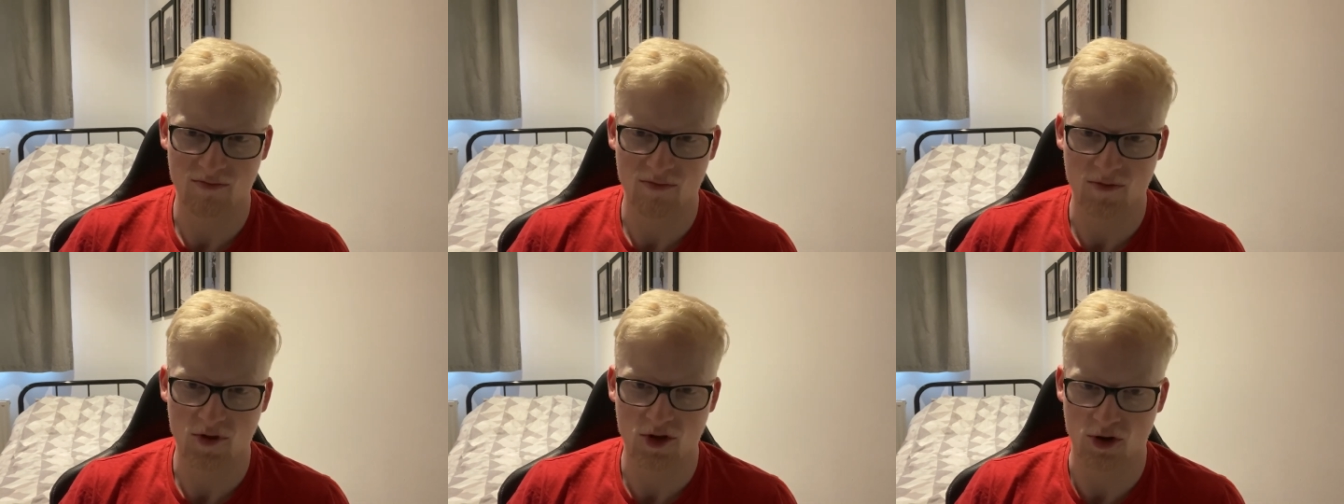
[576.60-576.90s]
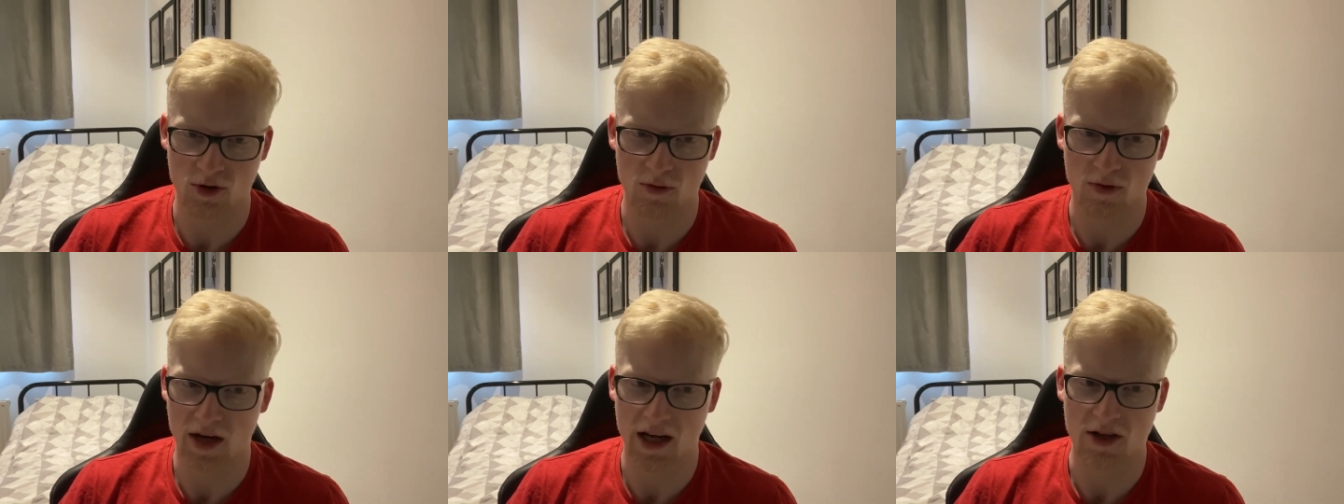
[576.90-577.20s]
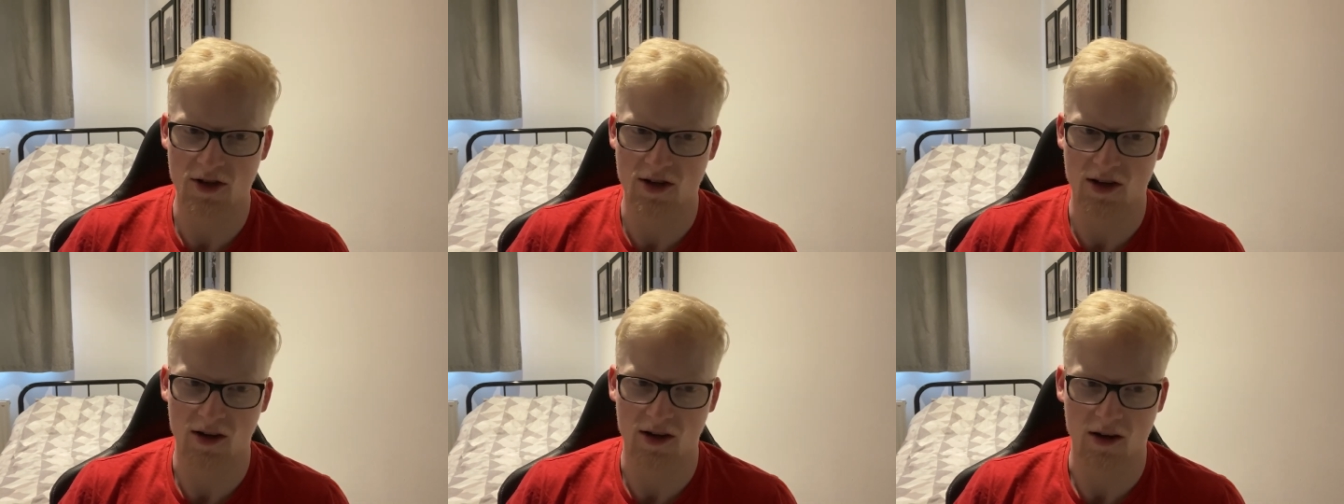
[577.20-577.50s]
true
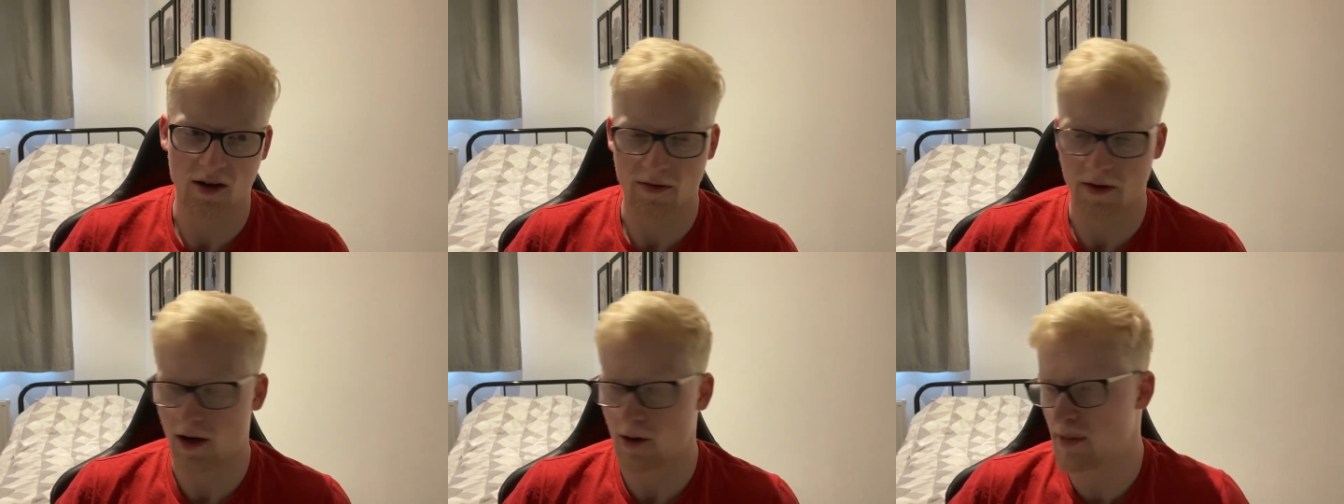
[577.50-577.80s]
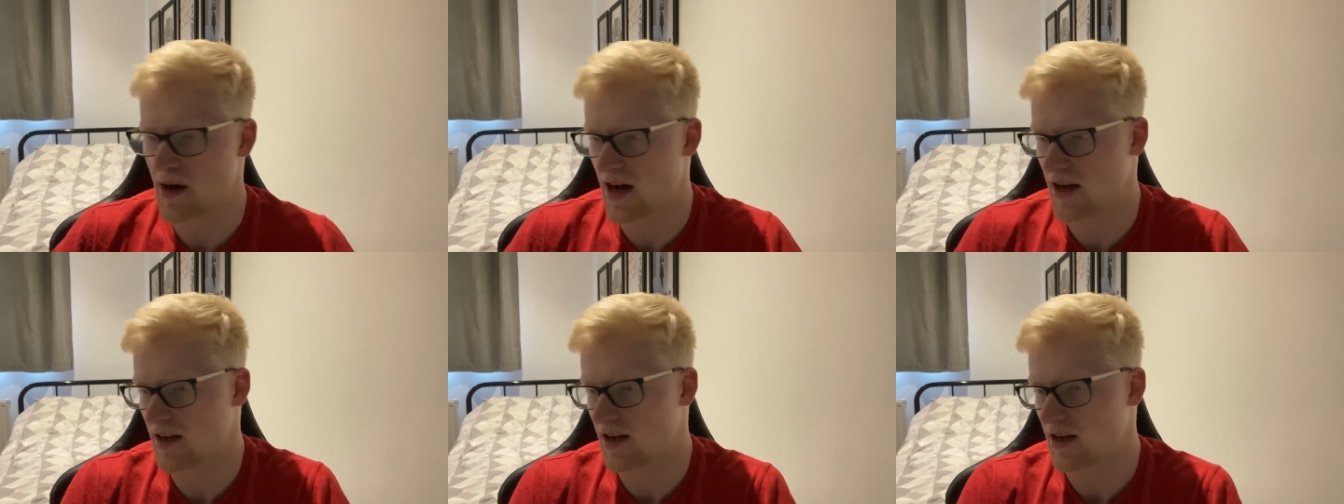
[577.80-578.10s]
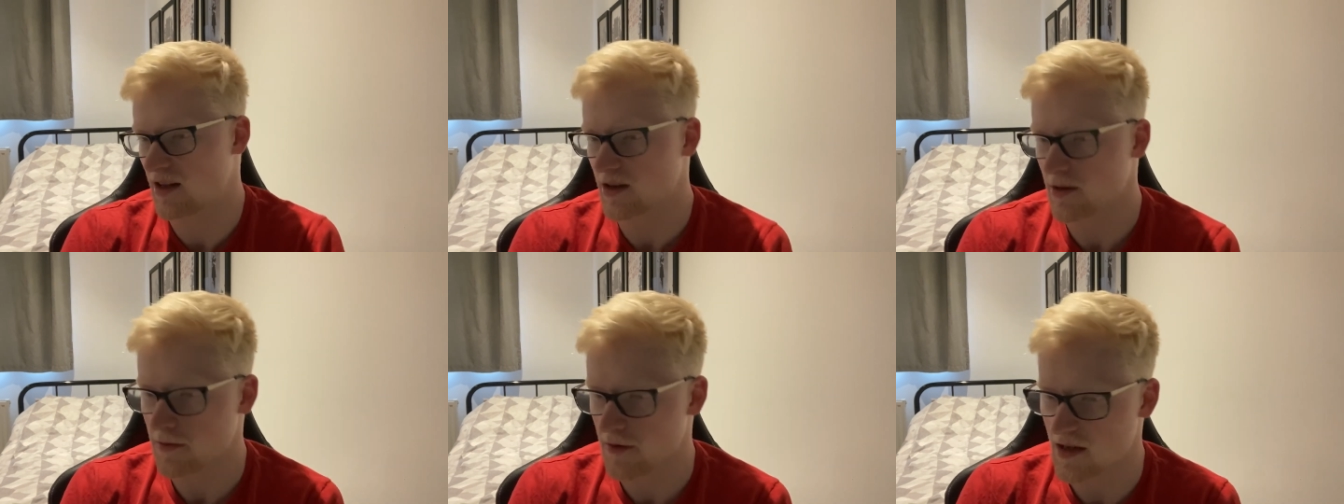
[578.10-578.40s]
nature of how bad
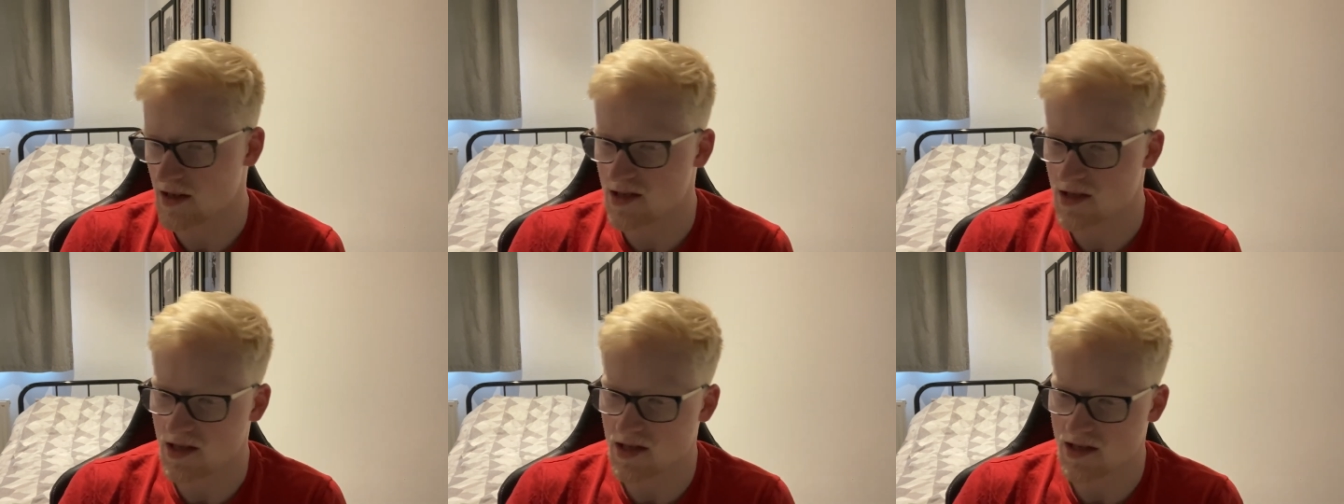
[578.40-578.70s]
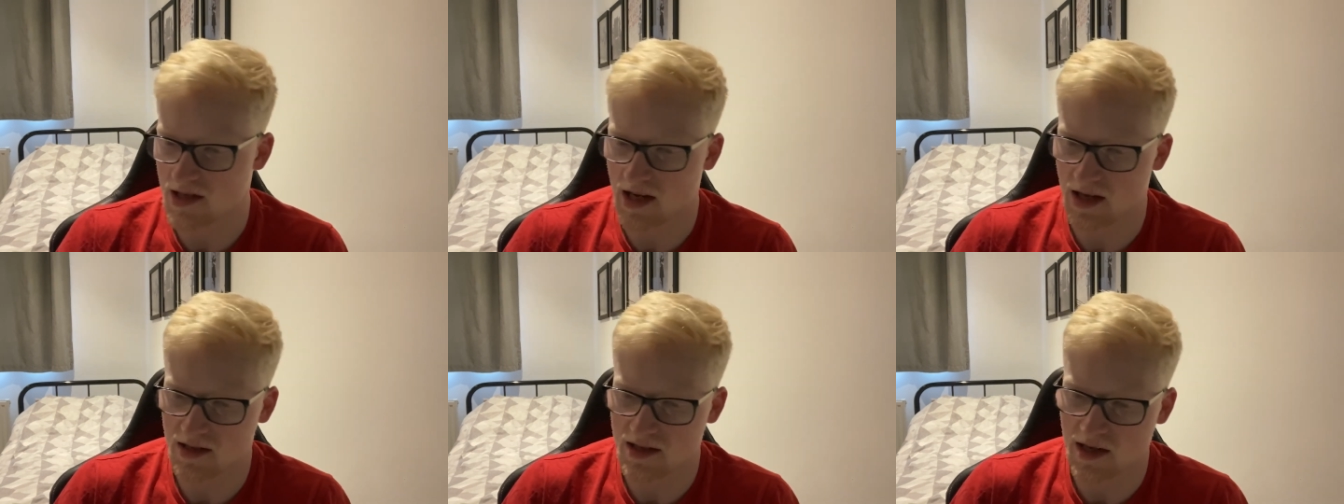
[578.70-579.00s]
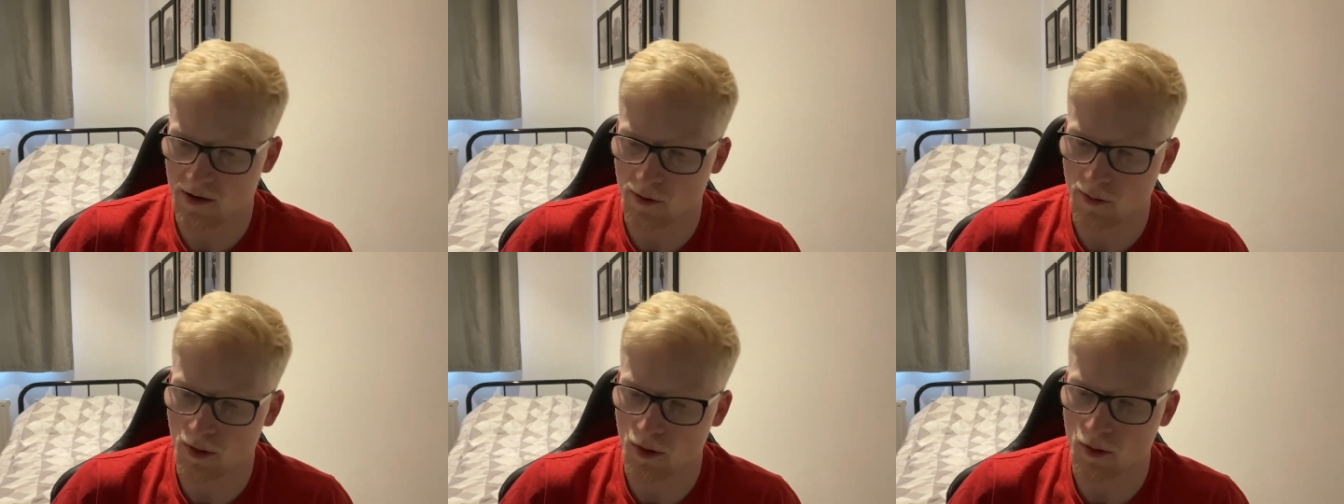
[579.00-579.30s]
our defence is and how
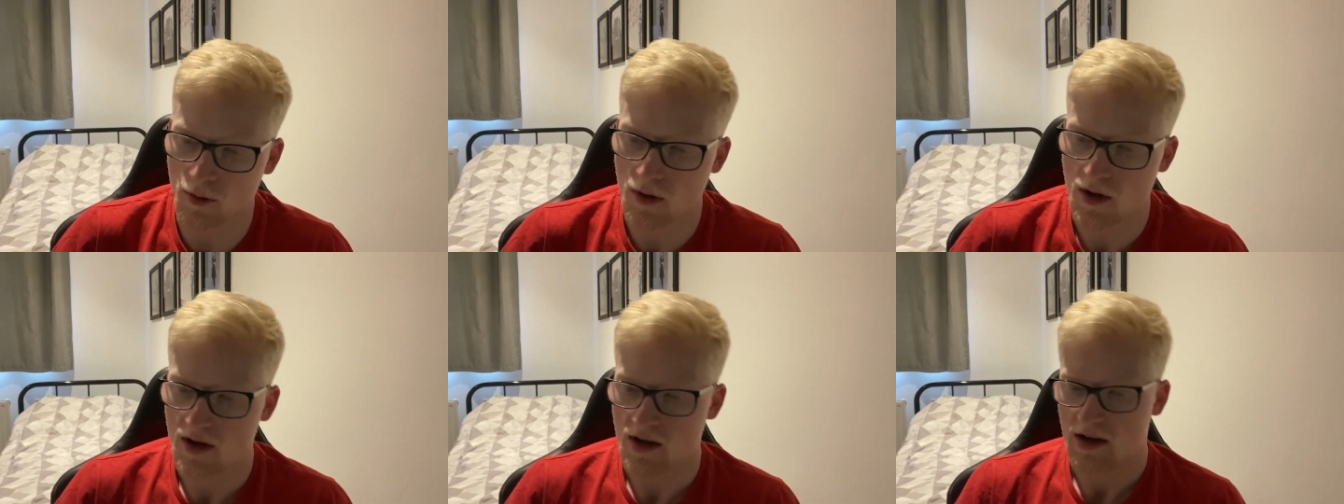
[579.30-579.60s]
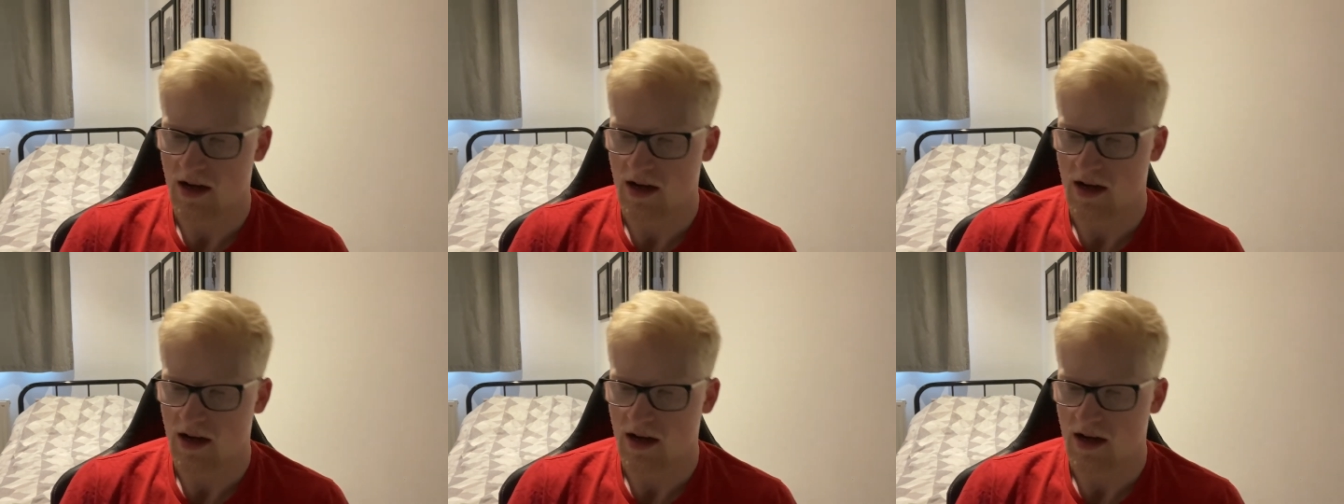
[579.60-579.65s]
terrible